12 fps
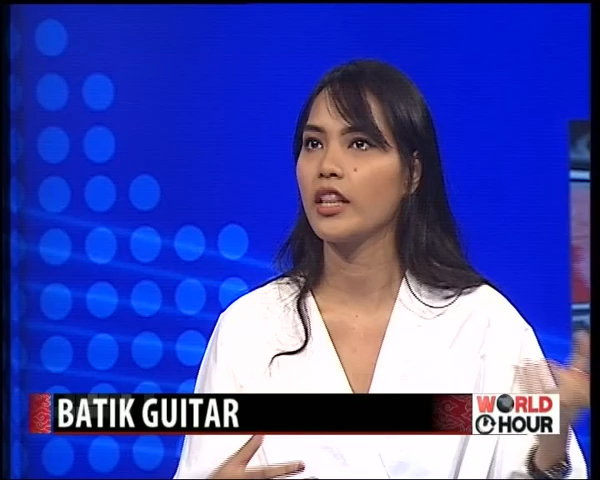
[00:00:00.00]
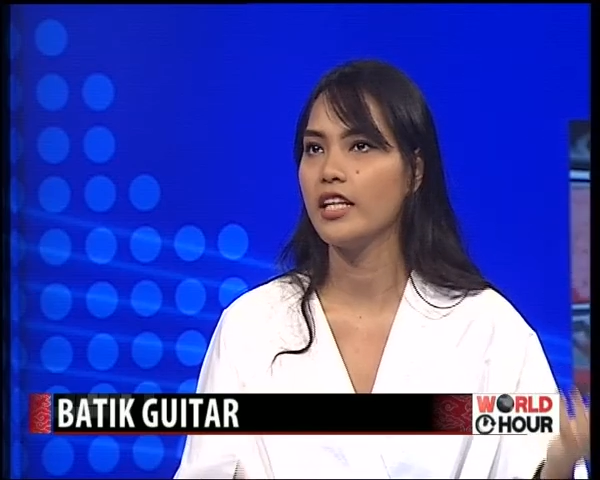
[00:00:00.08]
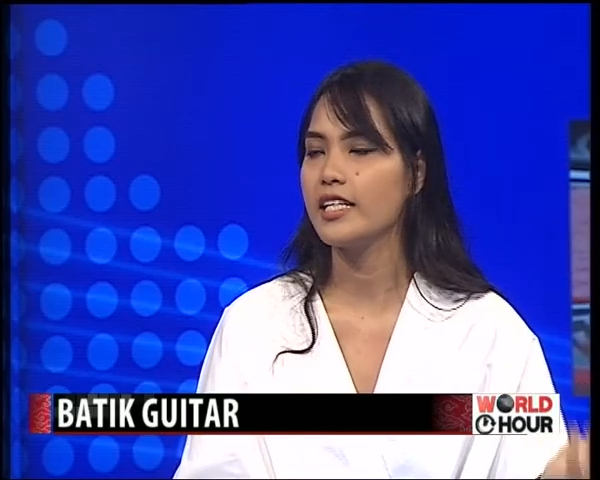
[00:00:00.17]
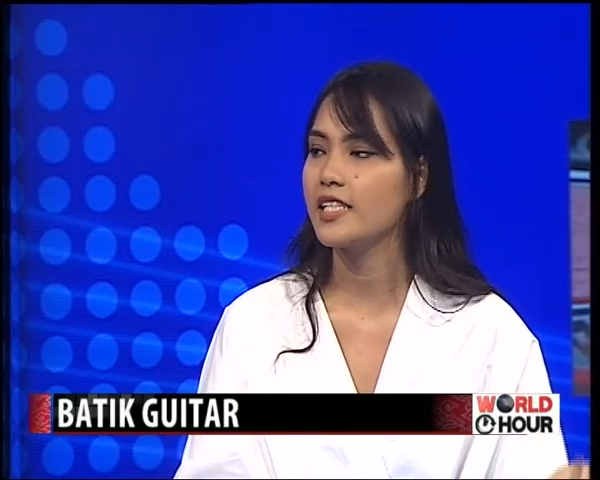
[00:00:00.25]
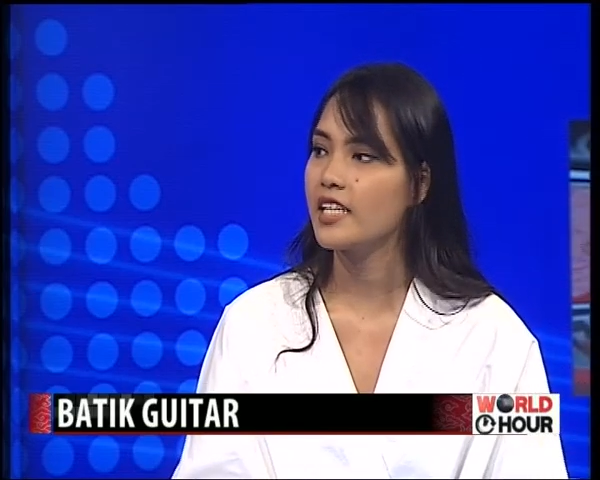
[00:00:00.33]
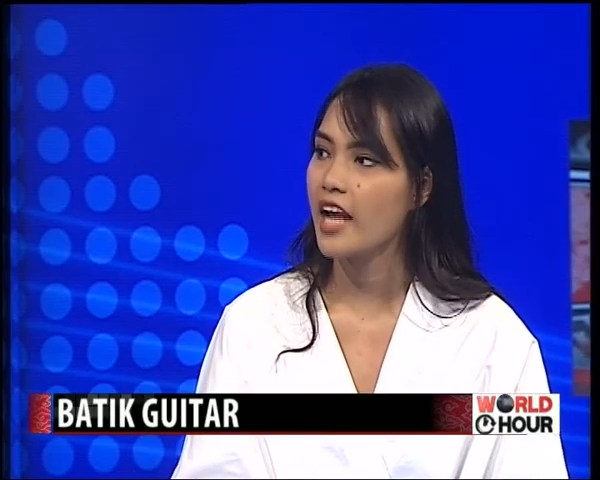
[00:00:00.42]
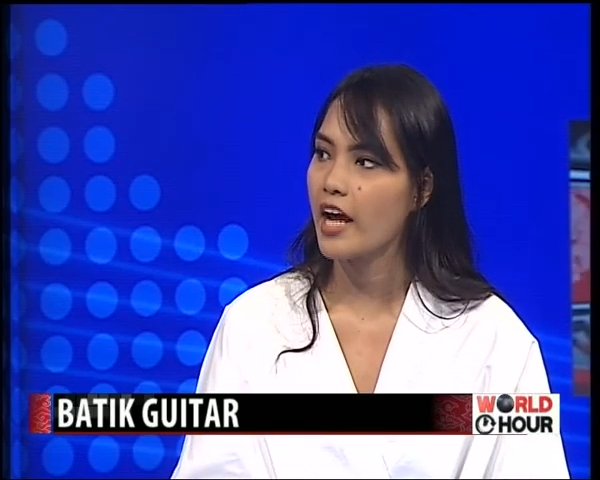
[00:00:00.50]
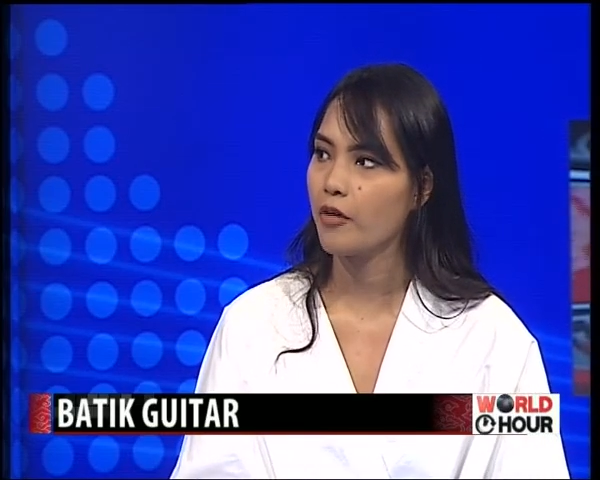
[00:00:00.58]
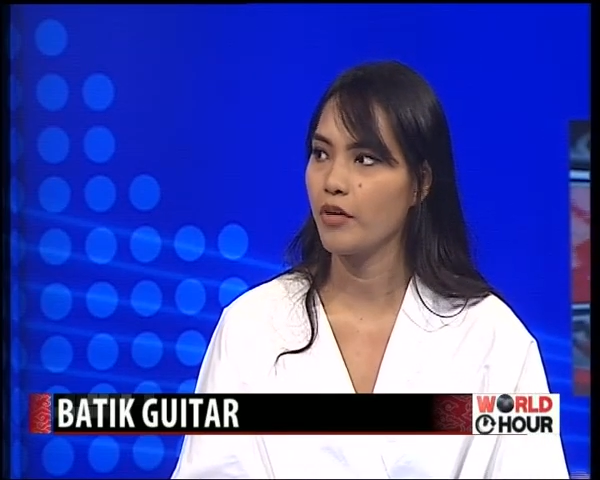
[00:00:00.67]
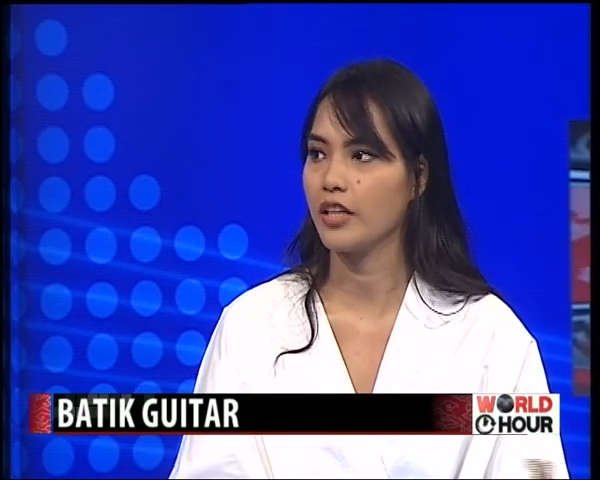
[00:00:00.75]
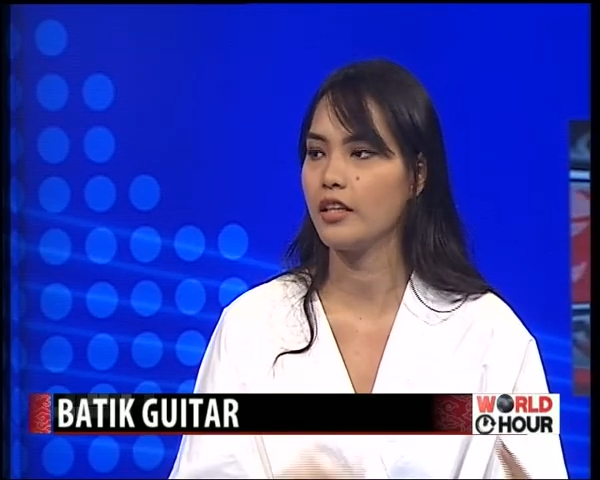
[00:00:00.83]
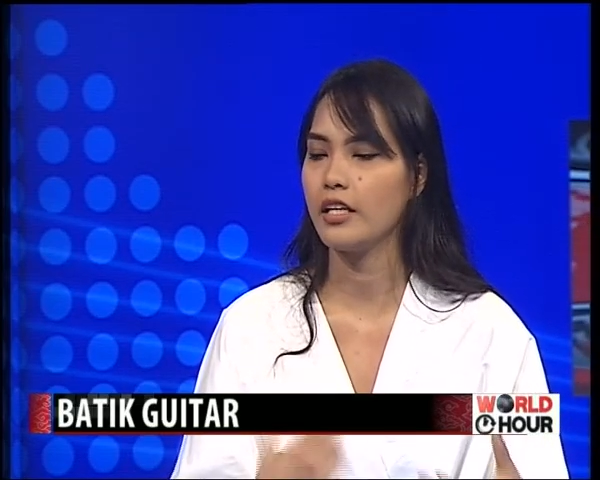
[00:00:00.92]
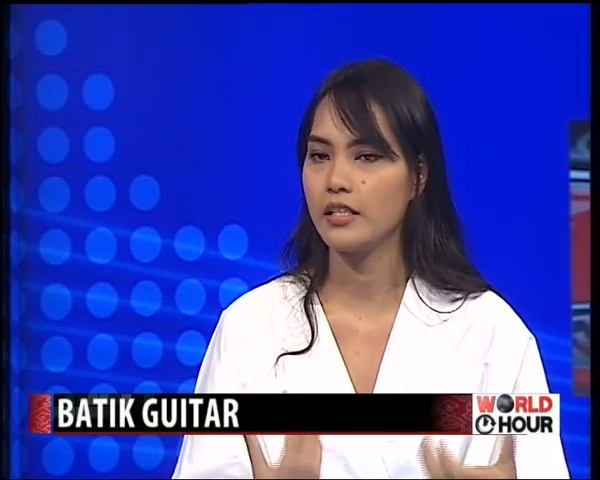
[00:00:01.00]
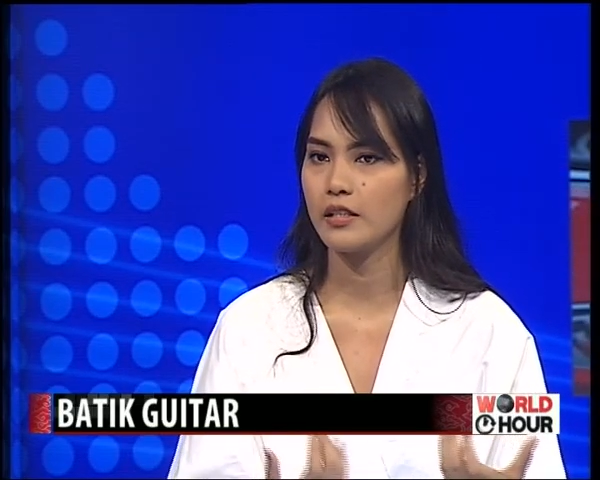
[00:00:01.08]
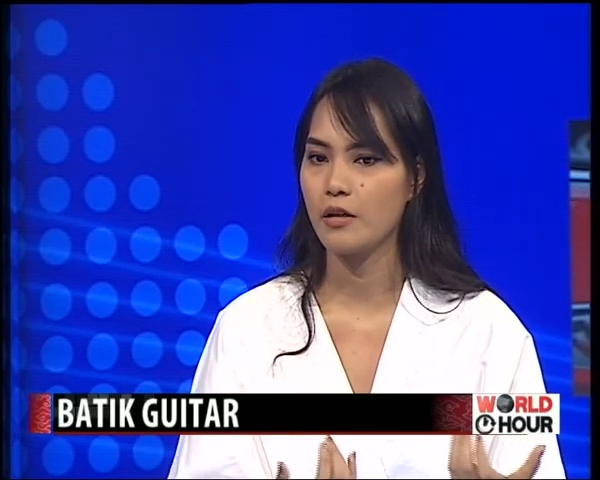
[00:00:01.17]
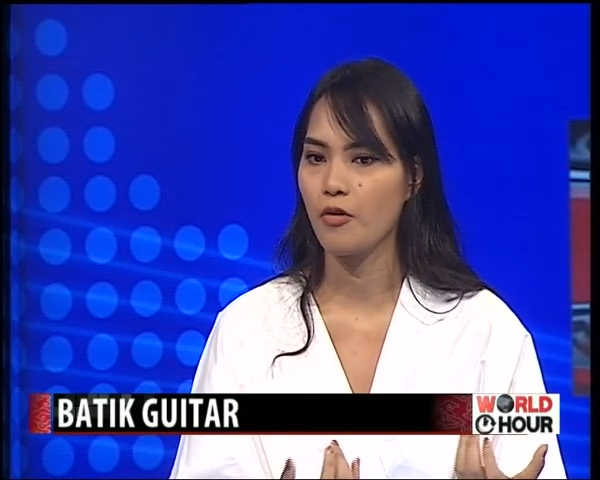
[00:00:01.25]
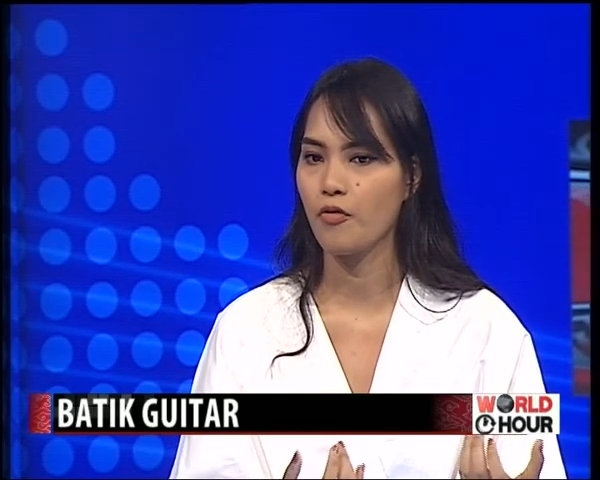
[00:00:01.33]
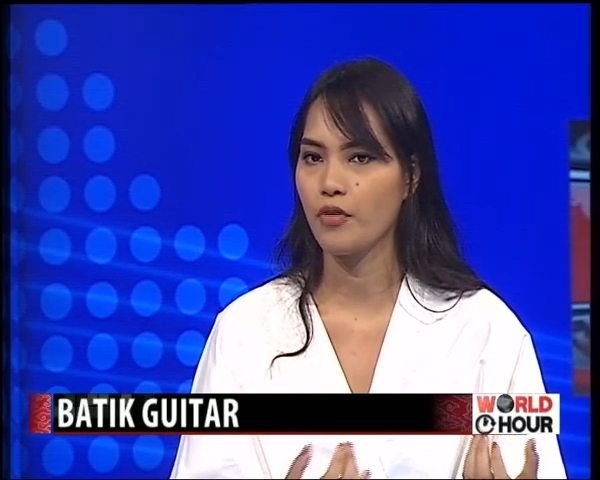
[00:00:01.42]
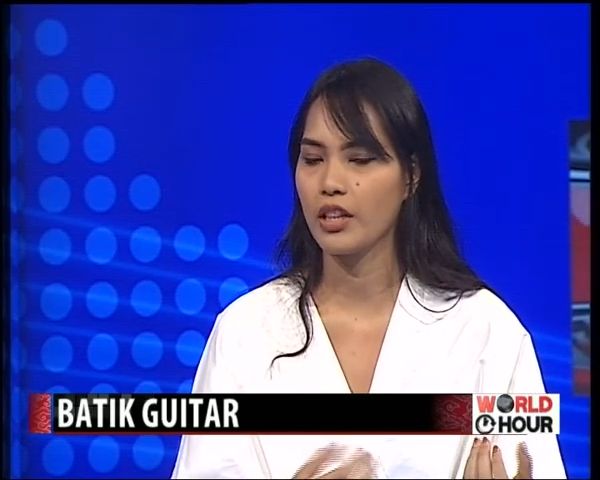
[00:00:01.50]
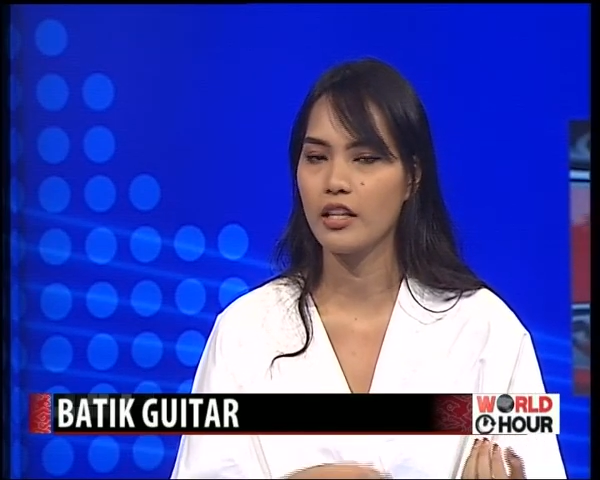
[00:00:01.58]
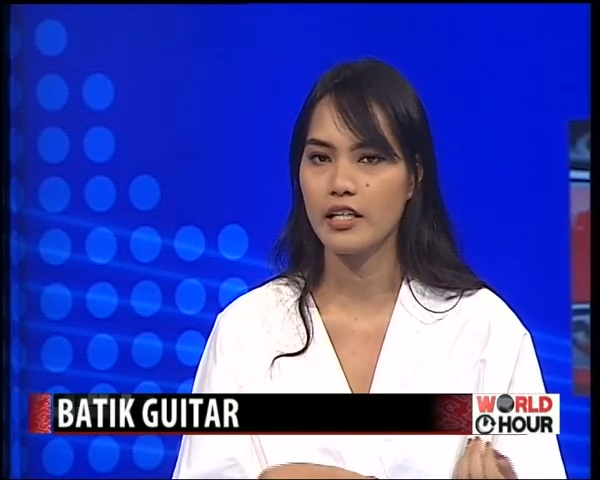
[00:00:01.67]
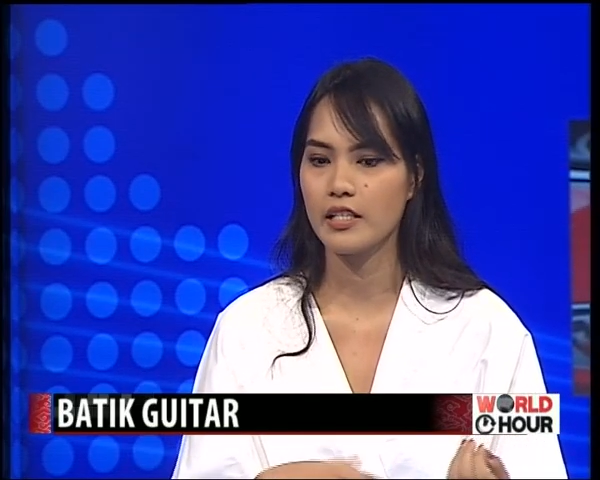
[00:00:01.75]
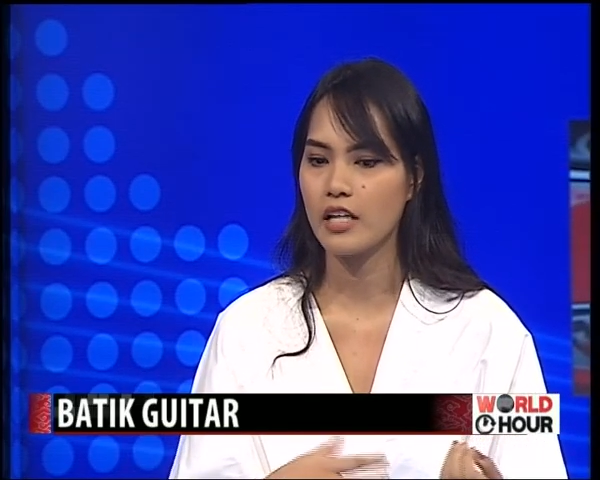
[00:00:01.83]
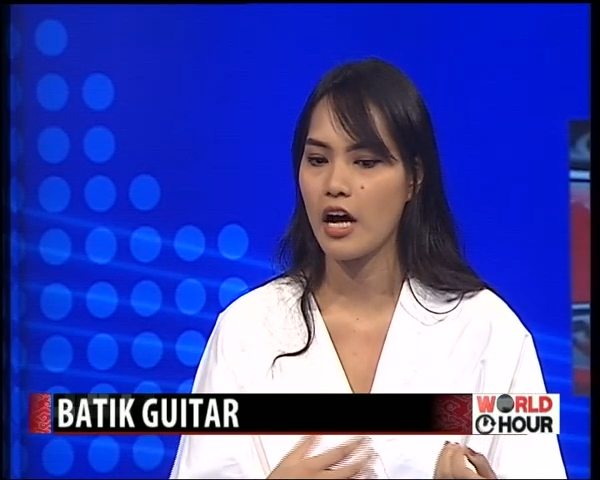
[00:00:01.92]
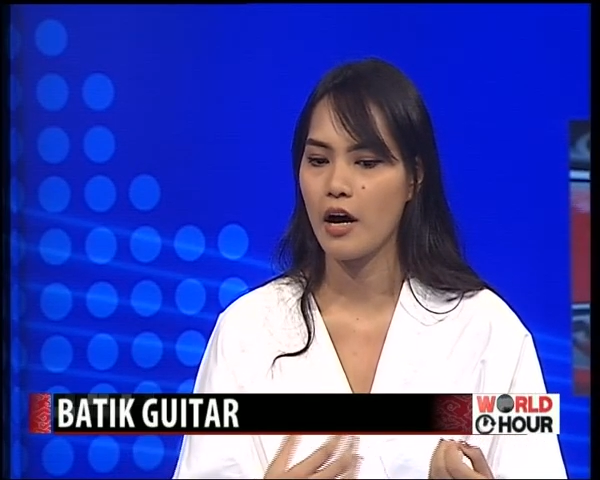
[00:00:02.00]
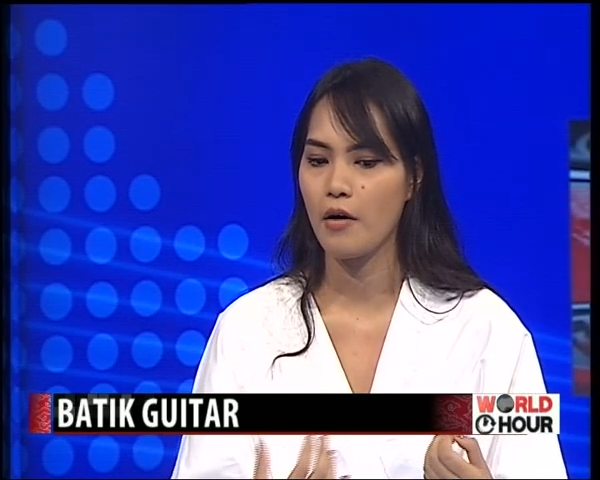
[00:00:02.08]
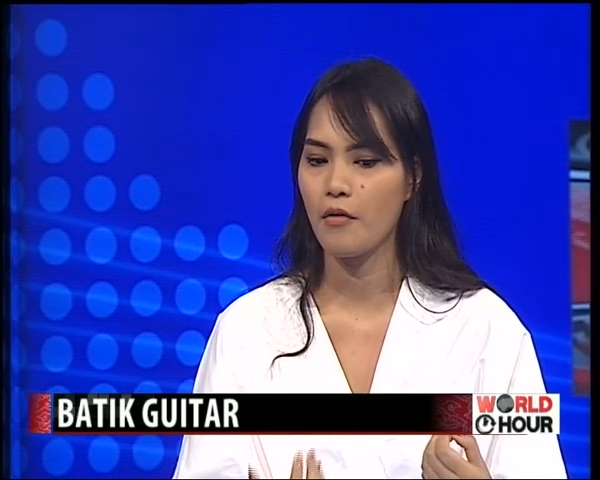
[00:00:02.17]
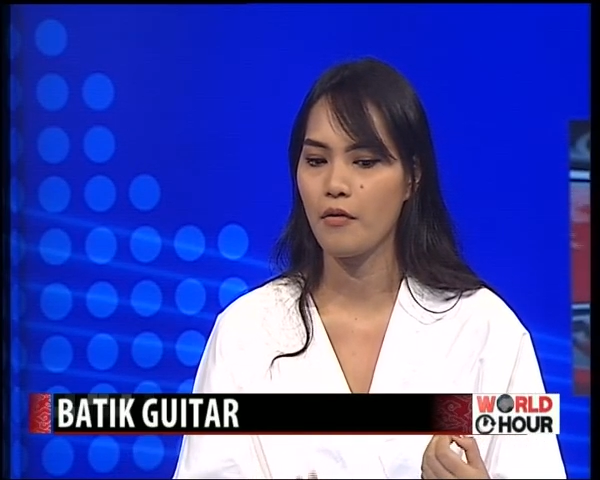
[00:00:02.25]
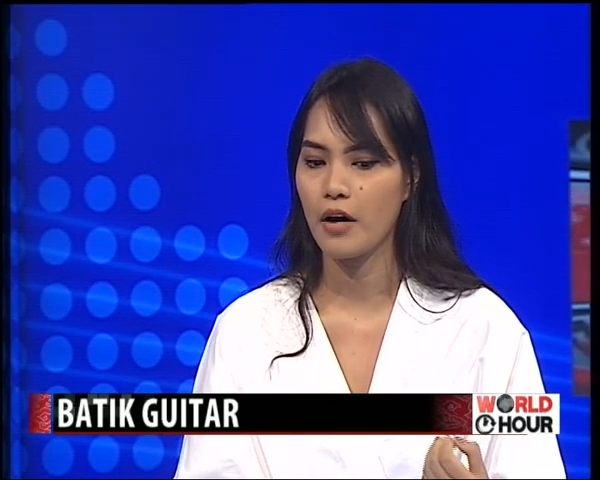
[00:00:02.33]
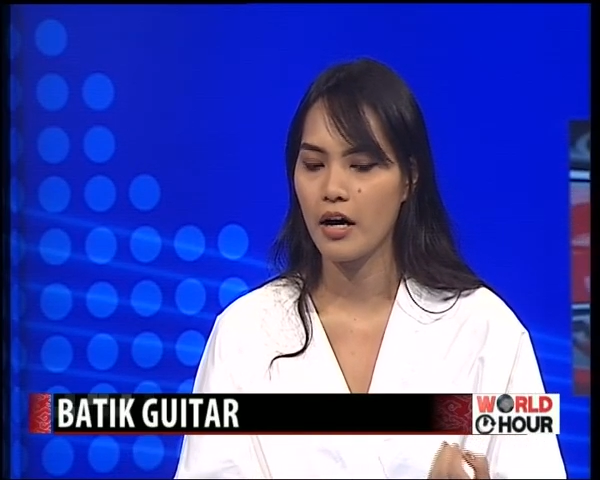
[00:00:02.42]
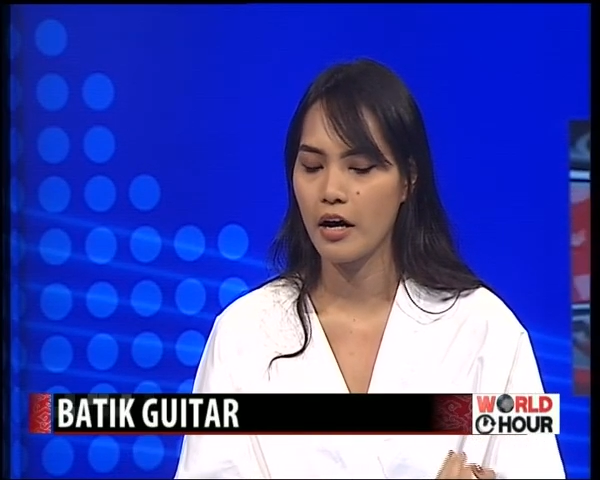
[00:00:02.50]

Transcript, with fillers: with this neck, with this with this uh,